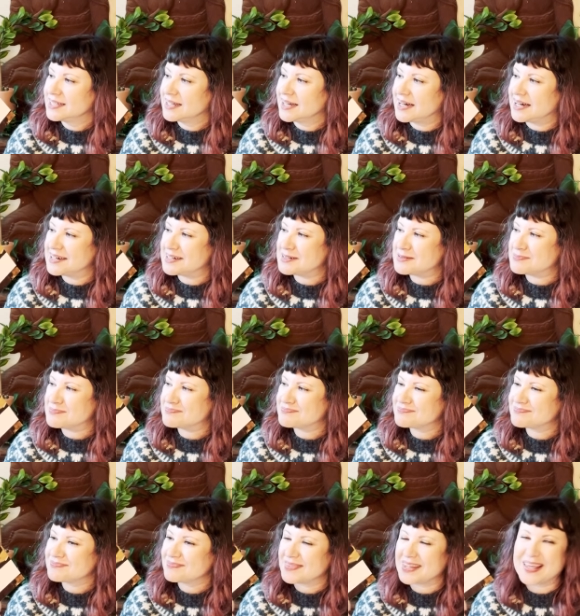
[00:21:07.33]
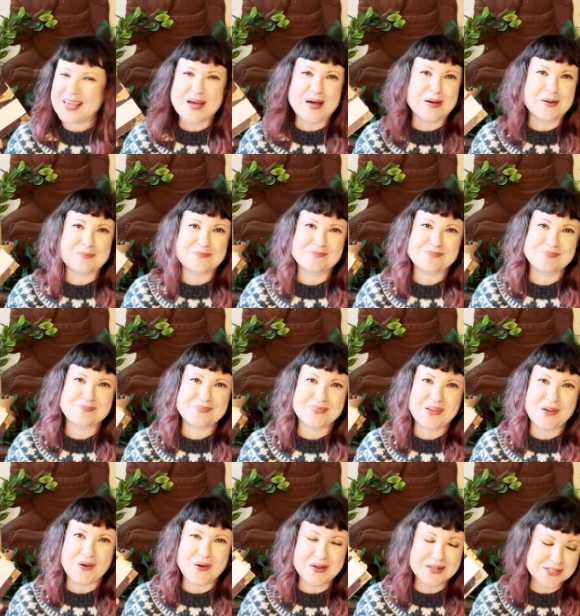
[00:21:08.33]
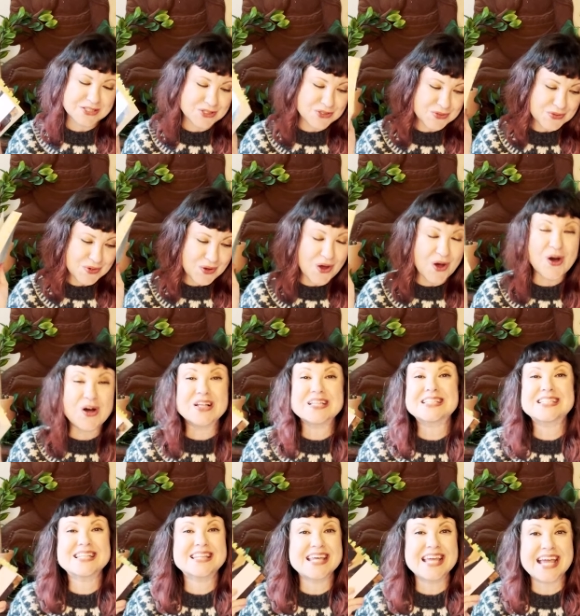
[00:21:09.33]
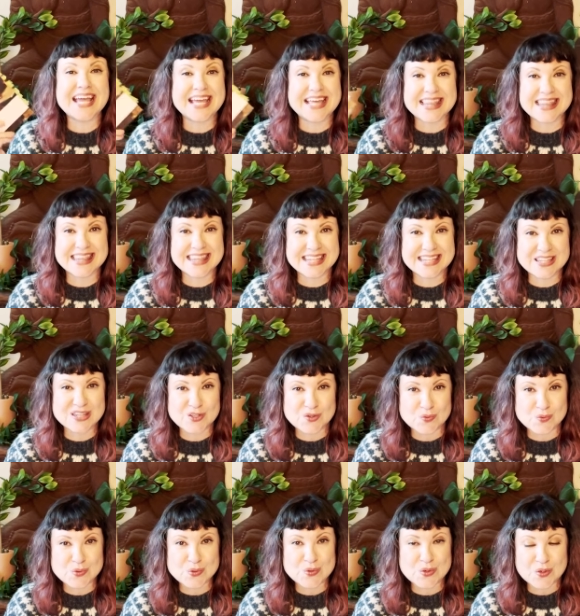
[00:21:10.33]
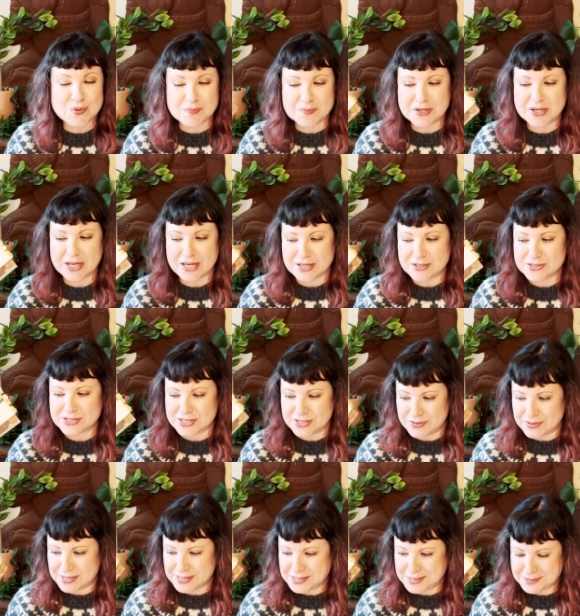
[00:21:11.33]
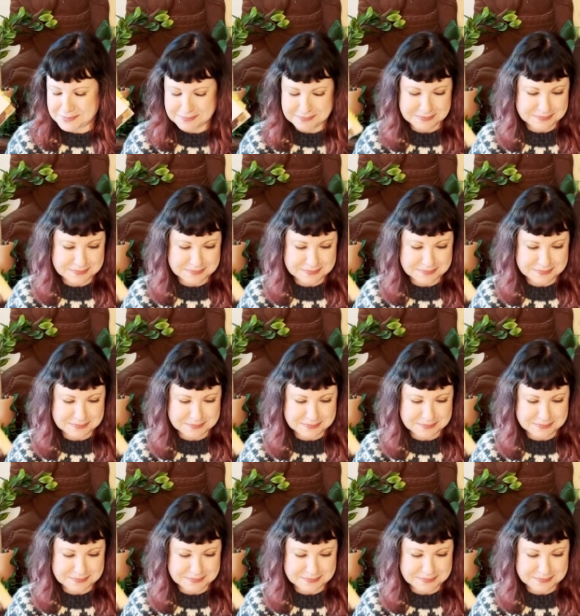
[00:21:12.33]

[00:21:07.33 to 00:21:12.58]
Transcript: Um, yeah. On to, on to the eighth in the Rougon Macquart series.